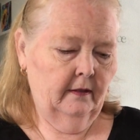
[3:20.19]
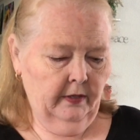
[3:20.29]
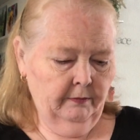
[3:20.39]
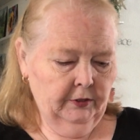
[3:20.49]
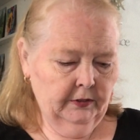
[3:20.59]

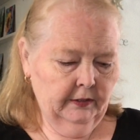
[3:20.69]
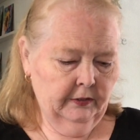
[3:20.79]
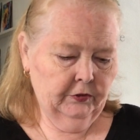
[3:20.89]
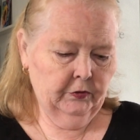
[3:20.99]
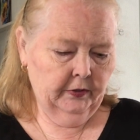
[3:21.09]
I'm just going
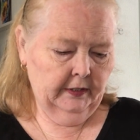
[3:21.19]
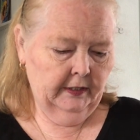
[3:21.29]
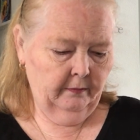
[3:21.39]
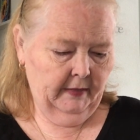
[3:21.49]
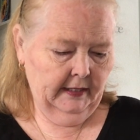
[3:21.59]
to sort
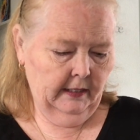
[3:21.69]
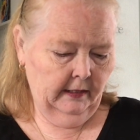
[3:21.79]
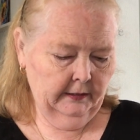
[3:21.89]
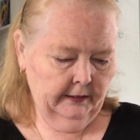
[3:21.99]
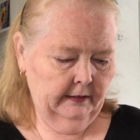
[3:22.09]
here by
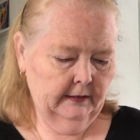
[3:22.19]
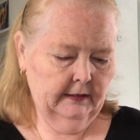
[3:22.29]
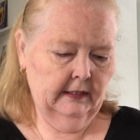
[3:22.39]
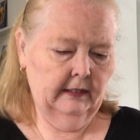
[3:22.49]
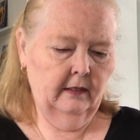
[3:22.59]
color and
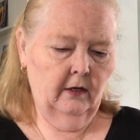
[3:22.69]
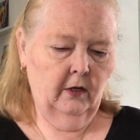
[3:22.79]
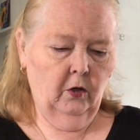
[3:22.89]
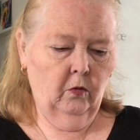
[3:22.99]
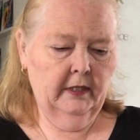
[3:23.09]
see
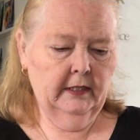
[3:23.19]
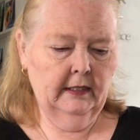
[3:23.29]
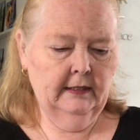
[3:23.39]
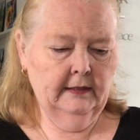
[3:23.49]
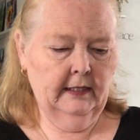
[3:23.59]
what it
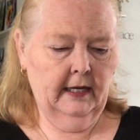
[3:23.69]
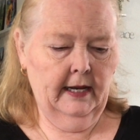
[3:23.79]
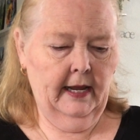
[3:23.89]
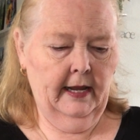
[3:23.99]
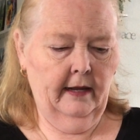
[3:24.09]
is that I
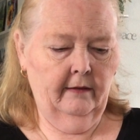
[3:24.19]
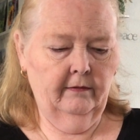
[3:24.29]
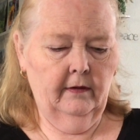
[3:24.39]
have.